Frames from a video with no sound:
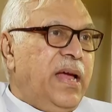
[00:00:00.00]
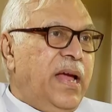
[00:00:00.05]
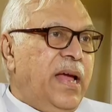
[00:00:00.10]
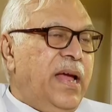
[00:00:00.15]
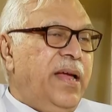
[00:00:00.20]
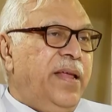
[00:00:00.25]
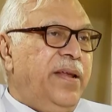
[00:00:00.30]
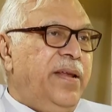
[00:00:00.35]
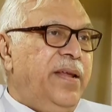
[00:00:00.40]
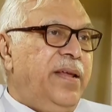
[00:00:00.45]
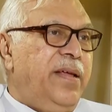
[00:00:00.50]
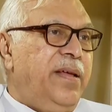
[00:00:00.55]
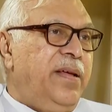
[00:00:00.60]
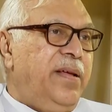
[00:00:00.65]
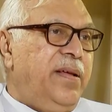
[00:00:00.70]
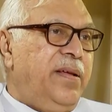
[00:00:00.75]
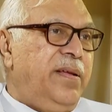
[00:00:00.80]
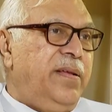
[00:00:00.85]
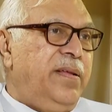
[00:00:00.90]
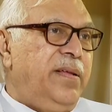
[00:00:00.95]
and
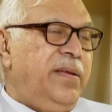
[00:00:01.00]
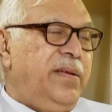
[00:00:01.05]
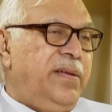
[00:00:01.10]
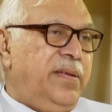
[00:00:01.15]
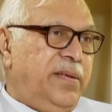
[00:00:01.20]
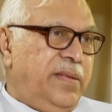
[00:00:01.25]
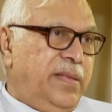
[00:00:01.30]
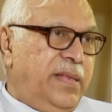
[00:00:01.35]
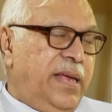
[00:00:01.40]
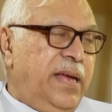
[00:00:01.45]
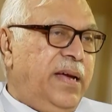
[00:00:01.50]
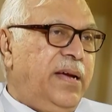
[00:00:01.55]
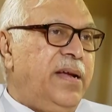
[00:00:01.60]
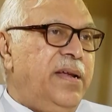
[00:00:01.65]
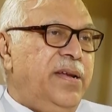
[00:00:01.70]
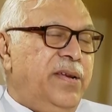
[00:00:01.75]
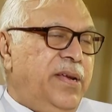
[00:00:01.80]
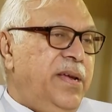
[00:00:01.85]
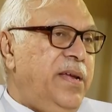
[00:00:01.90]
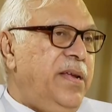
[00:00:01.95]
they
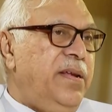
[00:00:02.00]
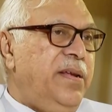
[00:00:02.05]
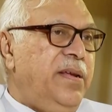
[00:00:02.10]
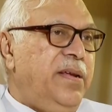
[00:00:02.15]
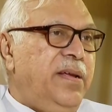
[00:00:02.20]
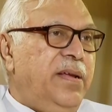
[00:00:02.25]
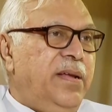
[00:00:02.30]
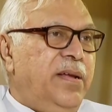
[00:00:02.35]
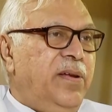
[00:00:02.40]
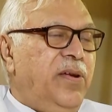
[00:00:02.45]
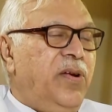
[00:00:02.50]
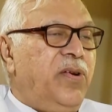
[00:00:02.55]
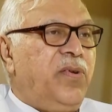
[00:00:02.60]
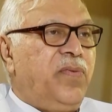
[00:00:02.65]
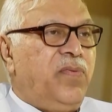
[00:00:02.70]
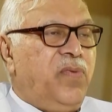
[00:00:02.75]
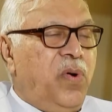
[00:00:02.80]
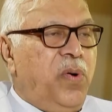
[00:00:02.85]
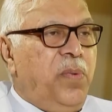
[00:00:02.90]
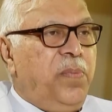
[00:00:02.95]
contain a lot
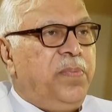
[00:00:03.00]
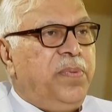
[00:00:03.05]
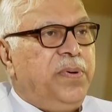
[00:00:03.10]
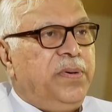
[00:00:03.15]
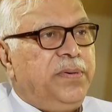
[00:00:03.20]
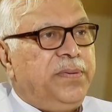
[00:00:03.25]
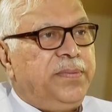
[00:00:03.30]
of hope.